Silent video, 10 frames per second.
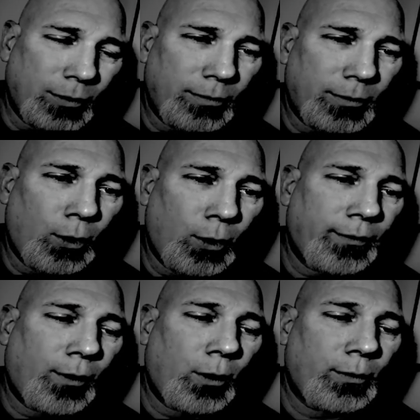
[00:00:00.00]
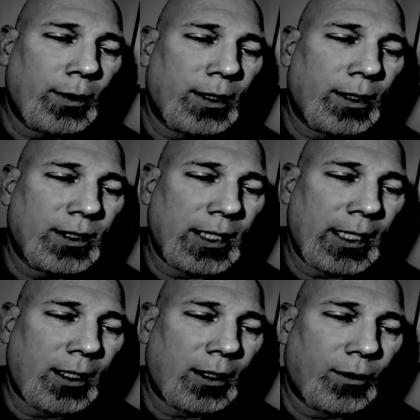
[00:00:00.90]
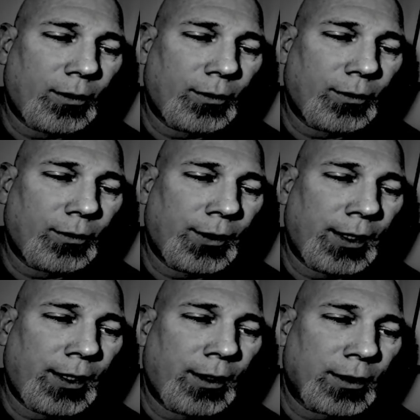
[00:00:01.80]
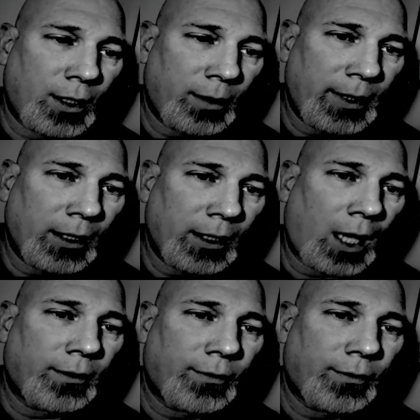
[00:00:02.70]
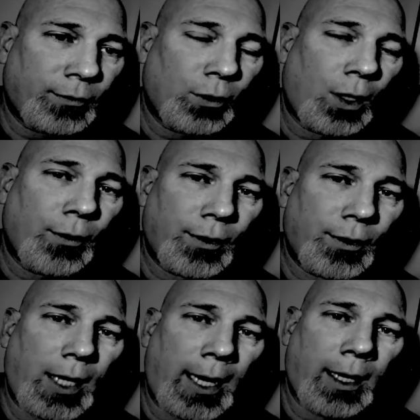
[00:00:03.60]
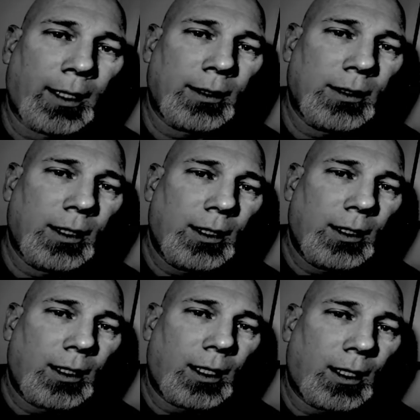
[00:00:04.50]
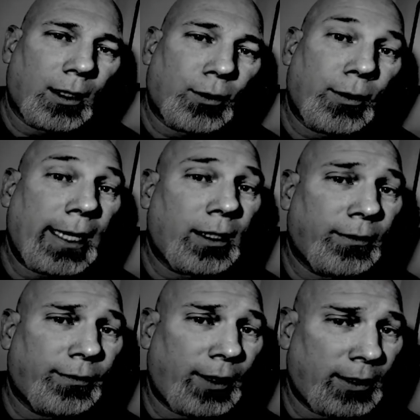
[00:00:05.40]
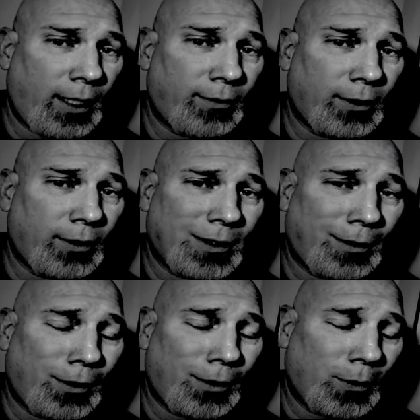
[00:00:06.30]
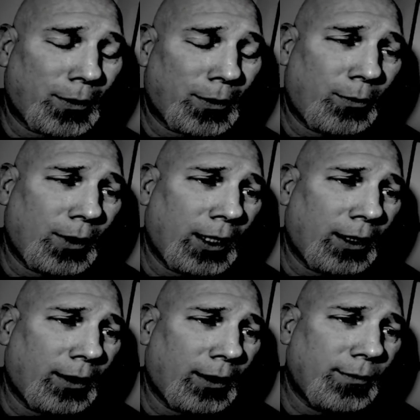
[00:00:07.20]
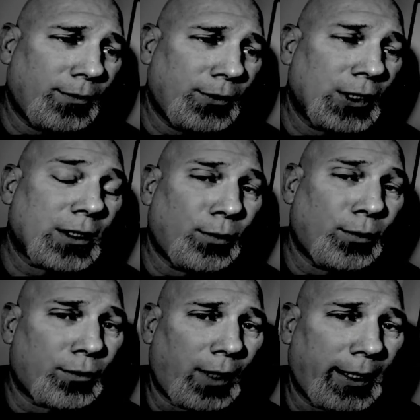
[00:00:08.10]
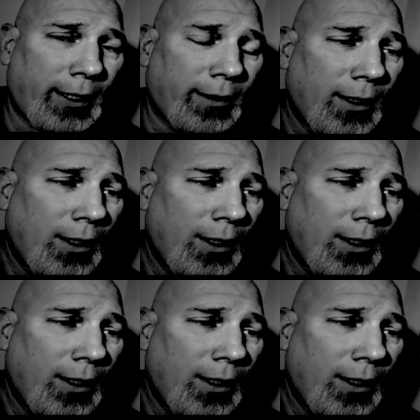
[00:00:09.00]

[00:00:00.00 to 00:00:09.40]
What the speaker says: Going forward, we can see that there's going to be a lot of growth and creative endeavors along with just the book writing.